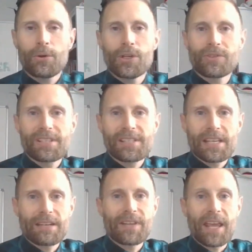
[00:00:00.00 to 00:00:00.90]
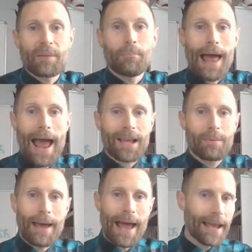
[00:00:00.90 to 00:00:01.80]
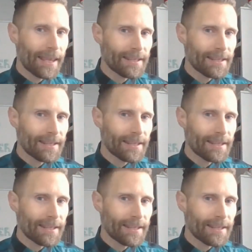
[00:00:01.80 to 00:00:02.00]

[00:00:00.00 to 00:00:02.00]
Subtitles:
you received a black bag.